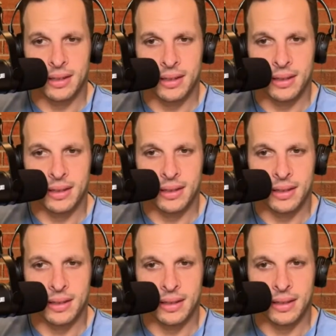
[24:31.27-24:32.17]

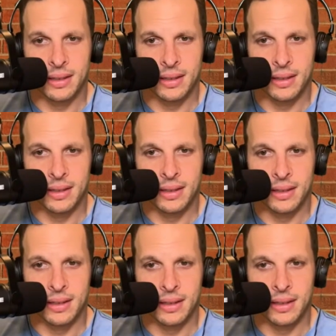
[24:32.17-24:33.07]

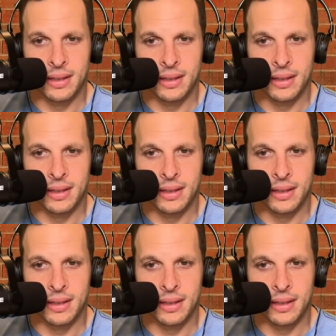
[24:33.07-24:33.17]
(silence)